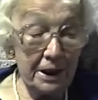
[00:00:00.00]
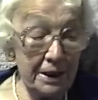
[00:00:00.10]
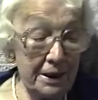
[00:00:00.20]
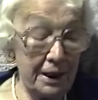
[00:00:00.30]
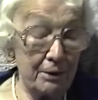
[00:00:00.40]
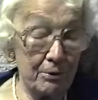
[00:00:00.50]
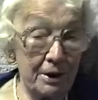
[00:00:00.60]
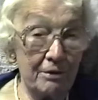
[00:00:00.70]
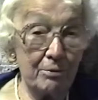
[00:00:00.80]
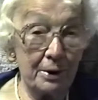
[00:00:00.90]
had dinner
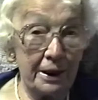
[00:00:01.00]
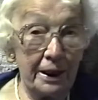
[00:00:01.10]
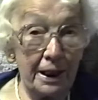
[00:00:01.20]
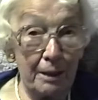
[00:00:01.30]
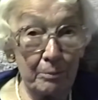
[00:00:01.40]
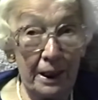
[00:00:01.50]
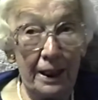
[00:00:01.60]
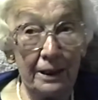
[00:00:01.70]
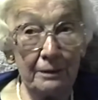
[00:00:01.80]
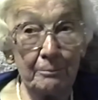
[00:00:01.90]
ready when they got
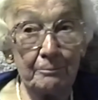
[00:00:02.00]
back.